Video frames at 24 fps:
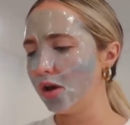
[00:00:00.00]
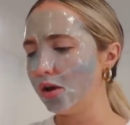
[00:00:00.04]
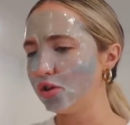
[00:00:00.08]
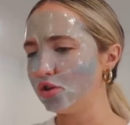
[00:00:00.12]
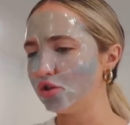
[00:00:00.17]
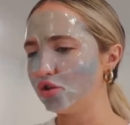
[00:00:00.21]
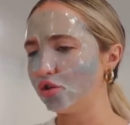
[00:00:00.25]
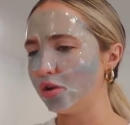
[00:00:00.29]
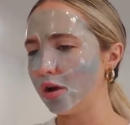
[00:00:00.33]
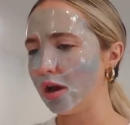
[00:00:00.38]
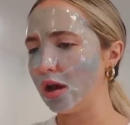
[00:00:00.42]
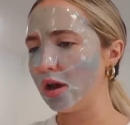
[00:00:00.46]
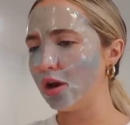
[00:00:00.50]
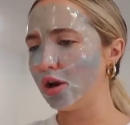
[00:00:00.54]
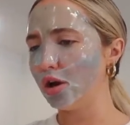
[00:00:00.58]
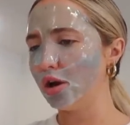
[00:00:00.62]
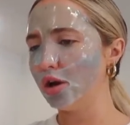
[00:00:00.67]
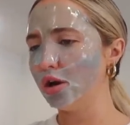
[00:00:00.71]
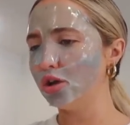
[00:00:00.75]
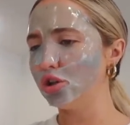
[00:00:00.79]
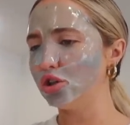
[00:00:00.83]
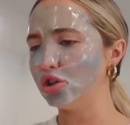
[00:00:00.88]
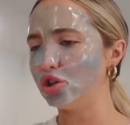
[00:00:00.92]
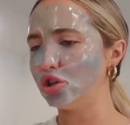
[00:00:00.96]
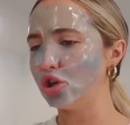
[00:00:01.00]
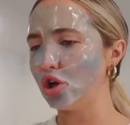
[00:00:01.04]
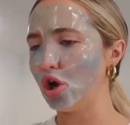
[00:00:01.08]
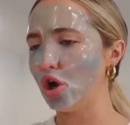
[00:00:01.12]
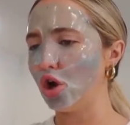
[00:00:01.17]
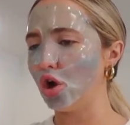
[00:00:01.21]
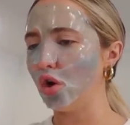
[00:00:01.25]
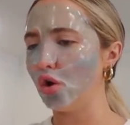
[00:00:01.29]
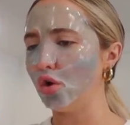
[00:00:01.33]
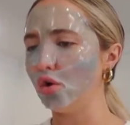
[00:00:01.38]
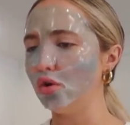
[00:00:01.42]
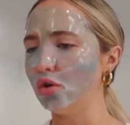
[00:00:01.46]
Trader
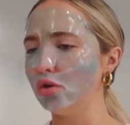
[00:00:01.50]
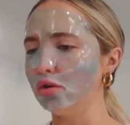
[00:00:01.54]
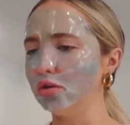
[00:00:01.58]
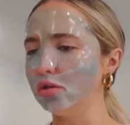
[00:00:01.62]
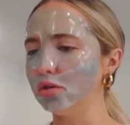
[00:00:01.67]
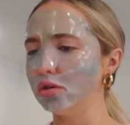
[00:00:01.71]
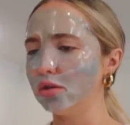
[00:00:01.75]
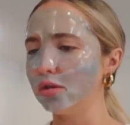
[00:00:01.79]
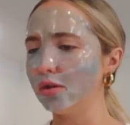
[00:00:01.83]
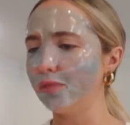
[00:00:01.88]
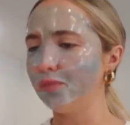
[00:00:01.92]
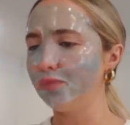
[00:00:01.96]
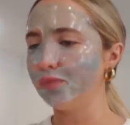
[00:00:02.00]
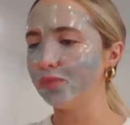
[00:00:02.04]
Joe's,